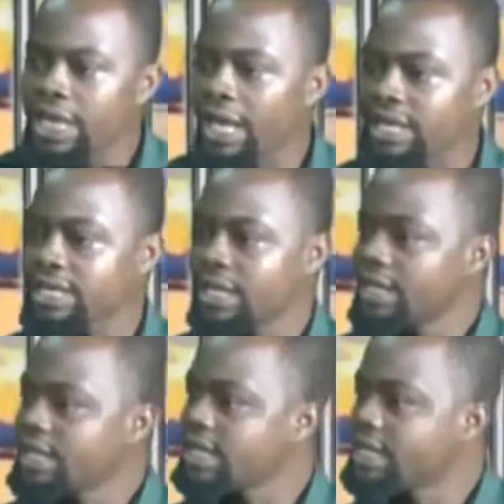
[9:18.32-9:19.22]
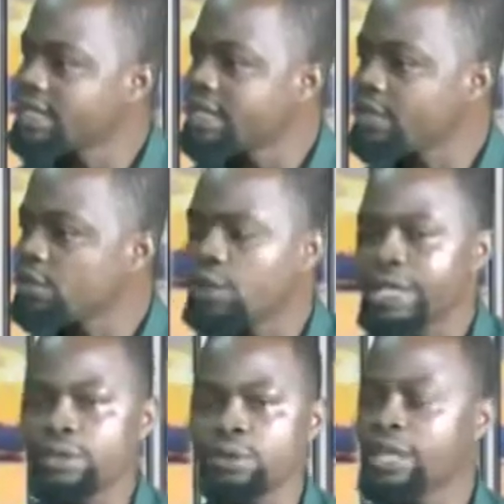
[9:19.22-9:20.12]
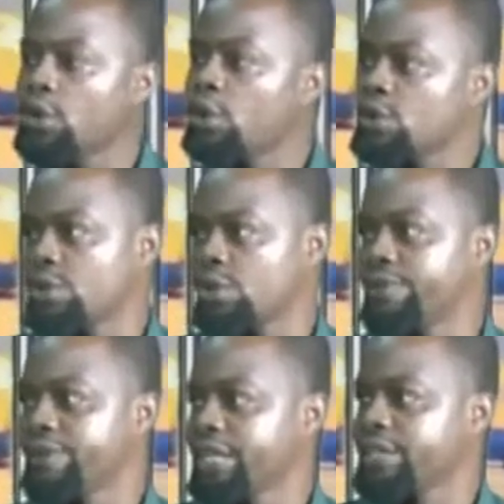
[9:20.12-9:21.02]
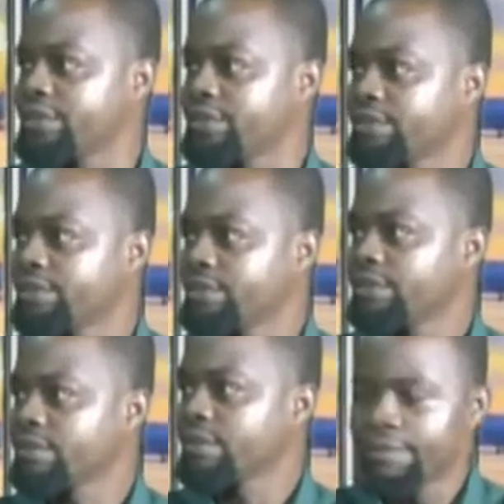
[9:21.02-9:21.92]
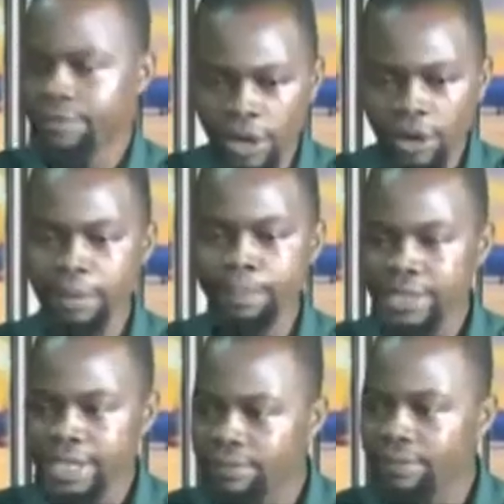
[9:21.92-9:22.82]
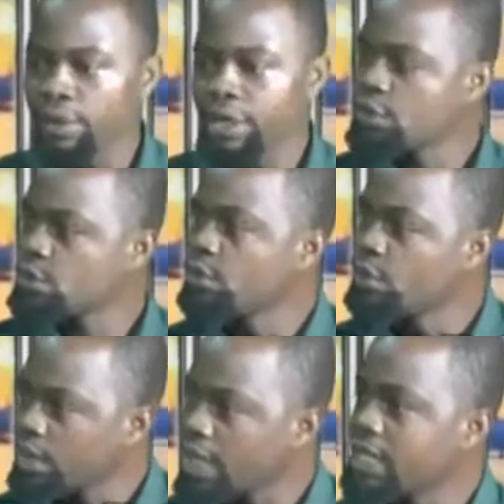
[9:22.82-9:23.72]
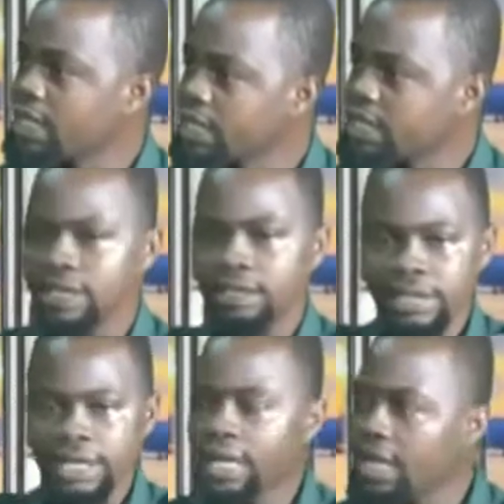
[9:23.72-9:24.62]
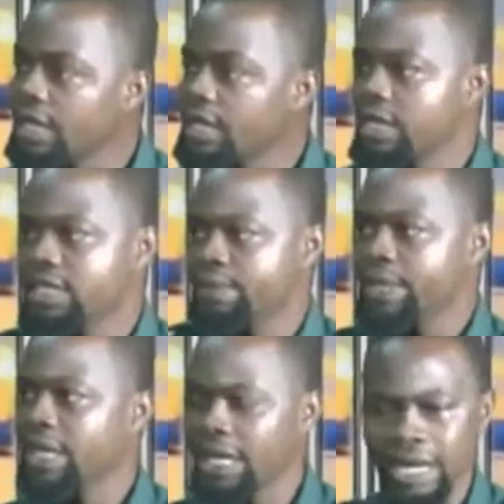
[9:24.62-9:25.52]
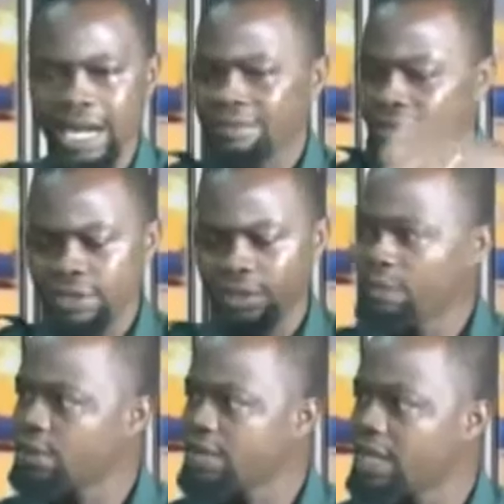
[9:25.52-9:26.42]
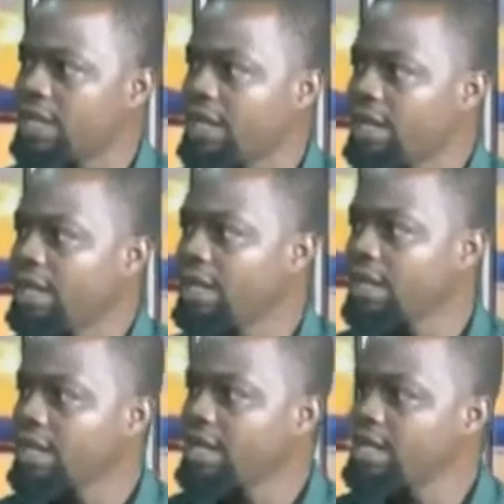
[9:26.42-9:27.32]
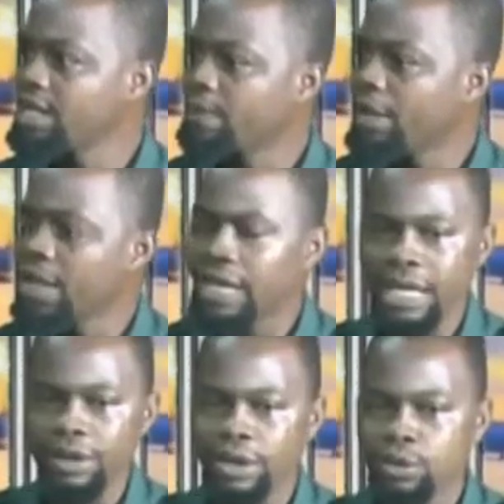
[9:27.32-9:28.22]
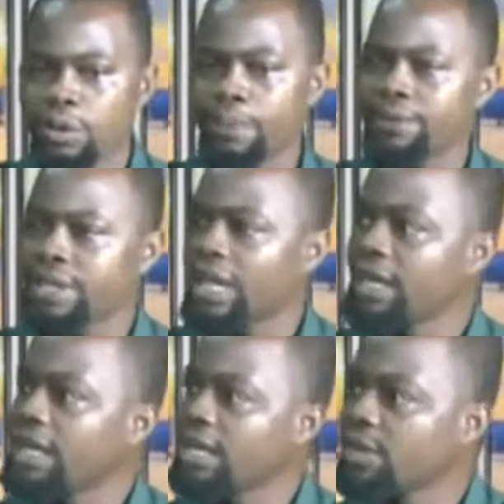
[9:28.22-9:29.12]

that it, it, it also reduces the cost of election. If you are only printing for only two candidates, three candidates, it's better than having so much uh, uh, carrying a ball at the end, only two of them are actually